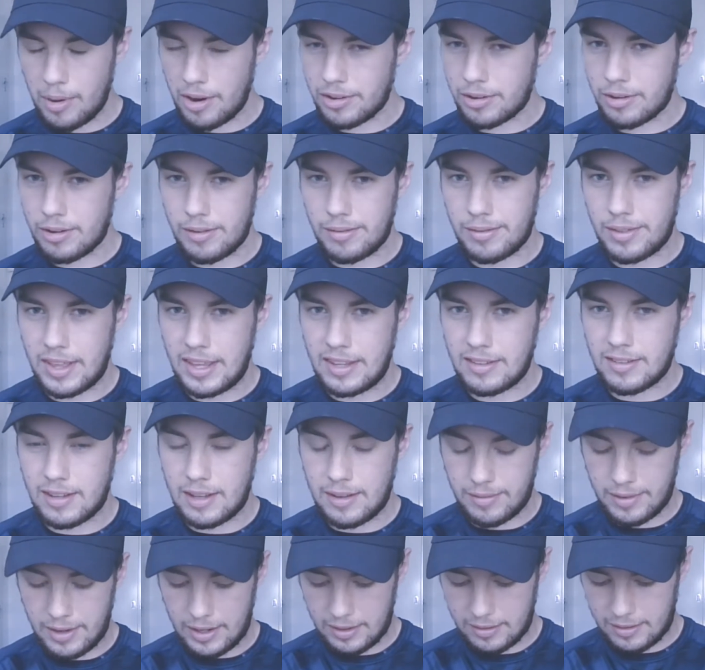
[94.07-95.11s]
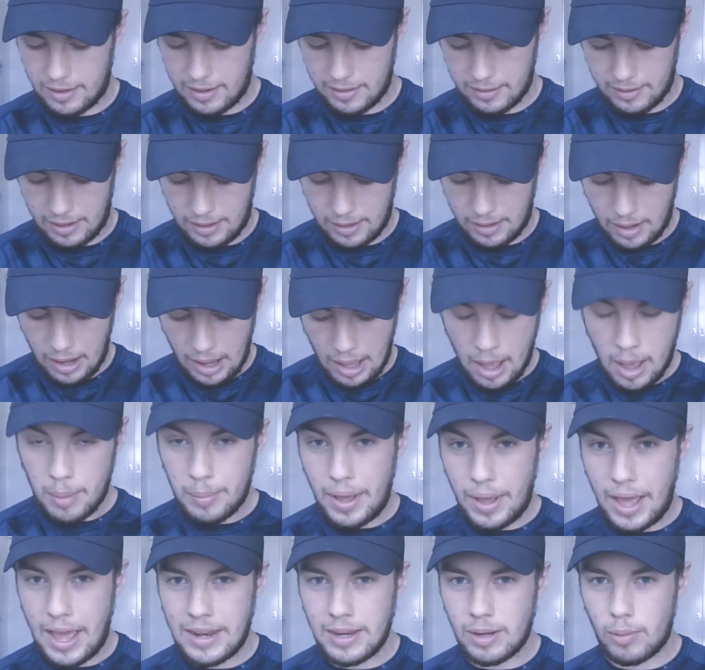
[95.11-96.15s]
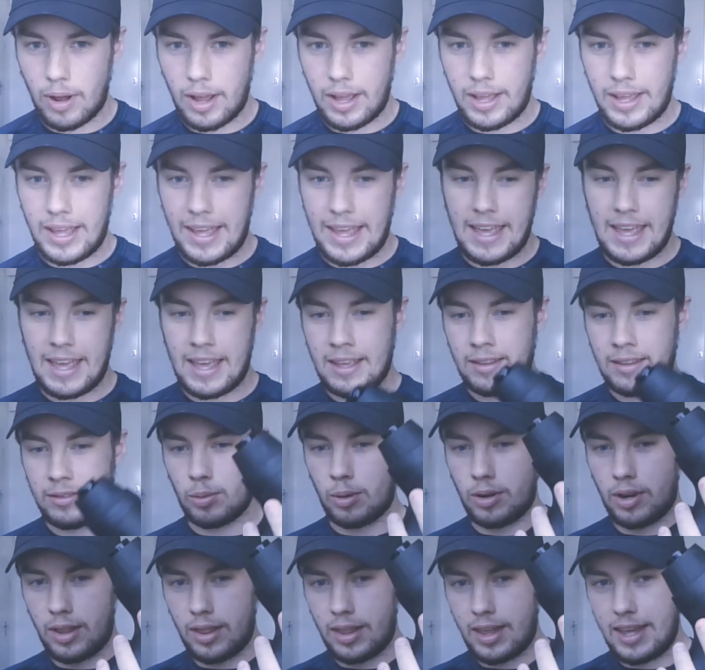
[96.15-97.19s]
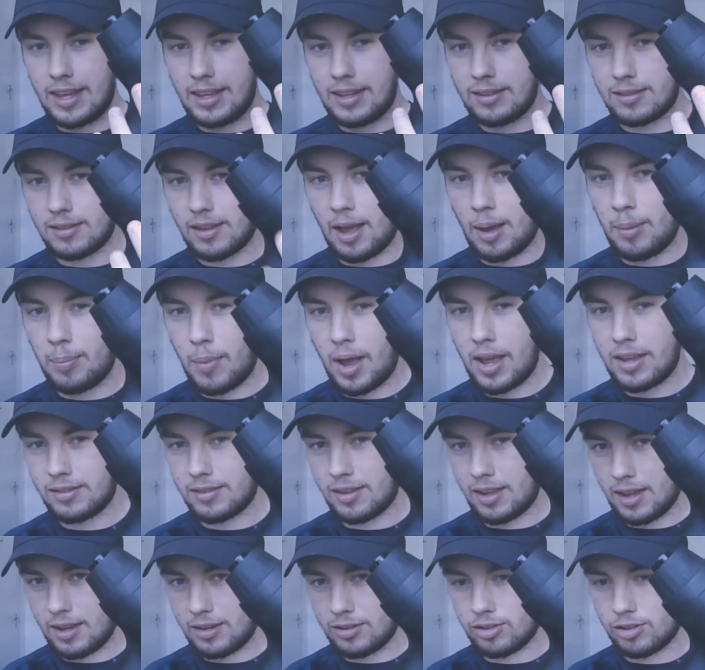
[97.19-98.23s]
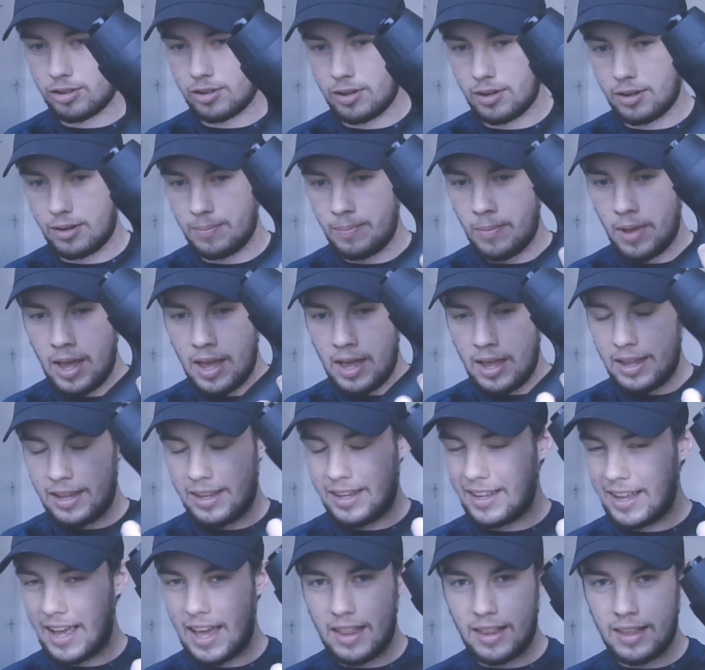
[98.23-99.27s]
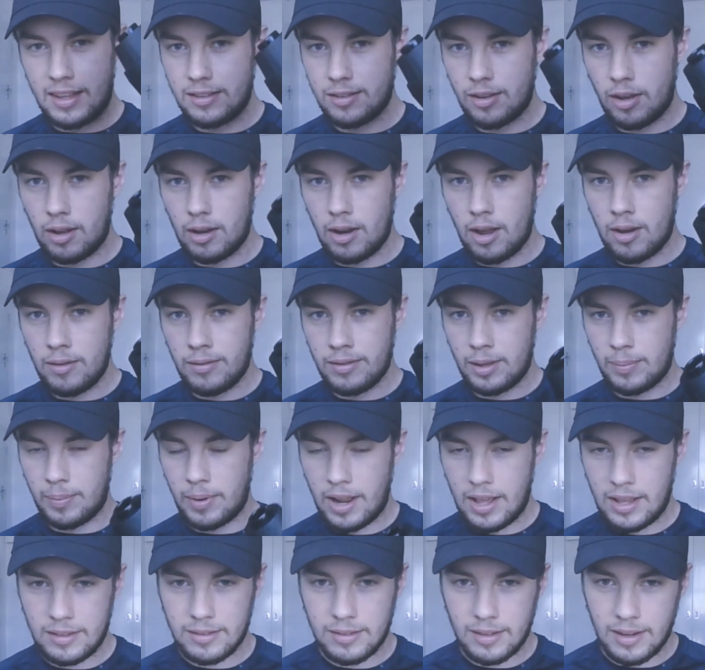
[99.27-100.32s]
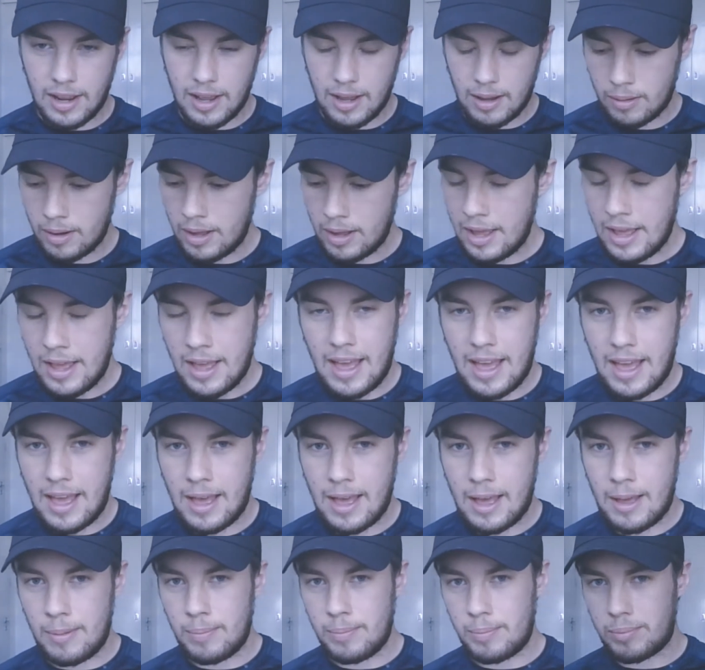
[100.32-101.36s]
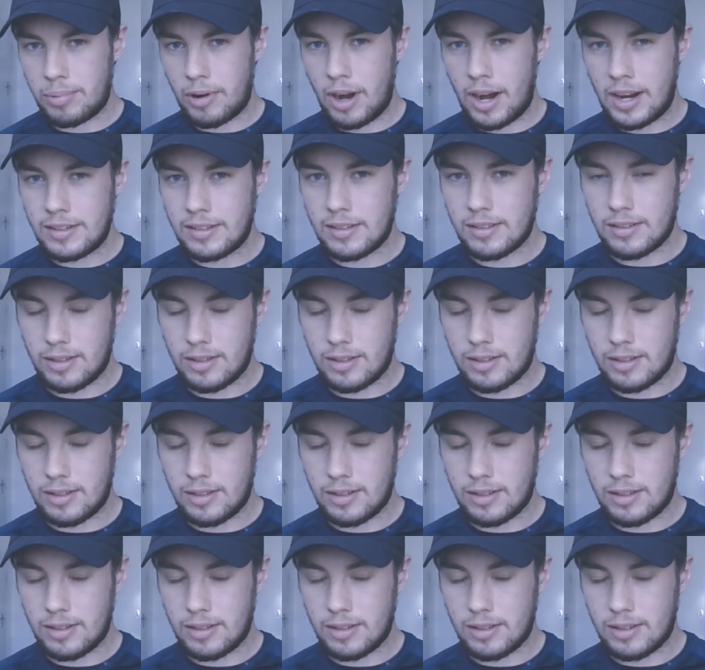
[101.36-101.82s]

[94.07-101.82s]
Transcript: sure if these even existed, but anyway, it is one of these, a massage gun. You can get these all over the place now. Prices are